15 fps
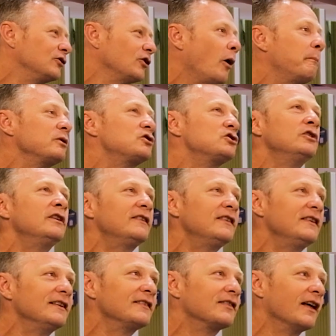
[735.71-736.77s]

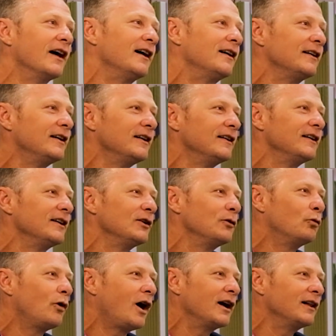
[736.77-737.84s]
Opportunity is there.
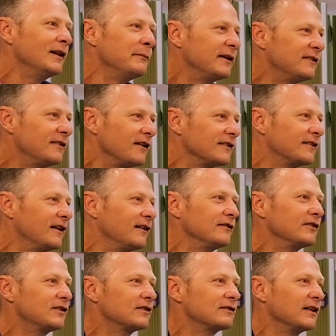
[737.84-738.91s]
Why limit
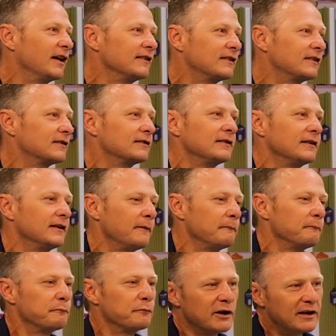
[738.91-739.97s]
ourselves? Let's
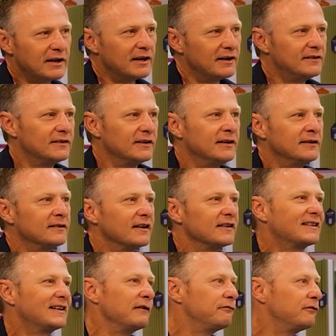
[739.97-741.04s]
bring kids in. Let's
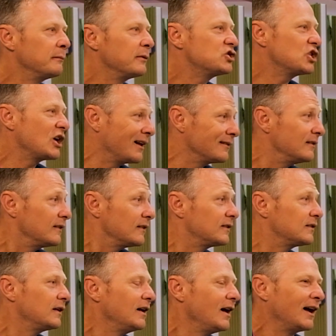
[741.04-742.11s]
give them a
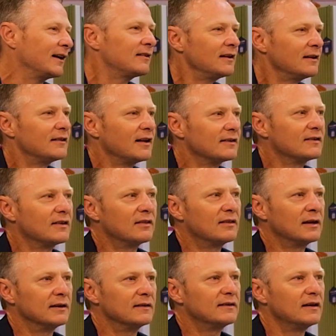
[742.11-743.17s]
chance. And I think that's the
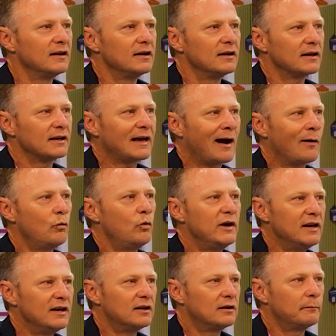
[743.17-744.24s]
thing, is can
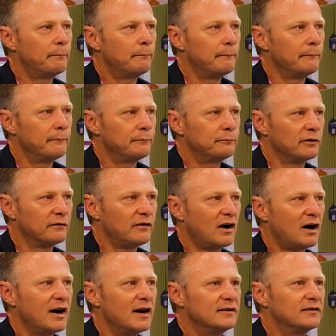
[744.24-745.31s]
we
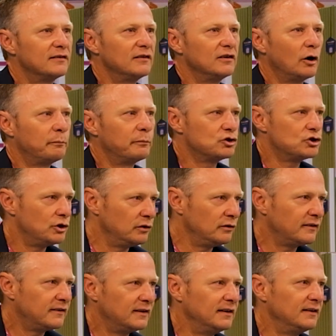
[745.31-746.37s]
provide the
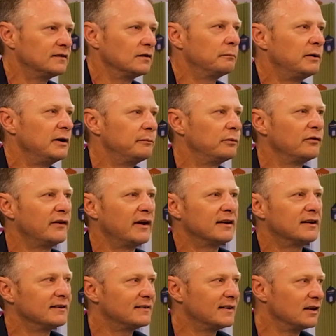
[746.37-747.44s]
opportunity so people then
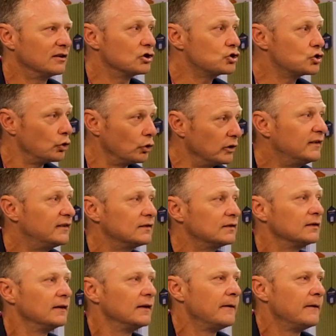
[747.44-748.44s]
can take the choice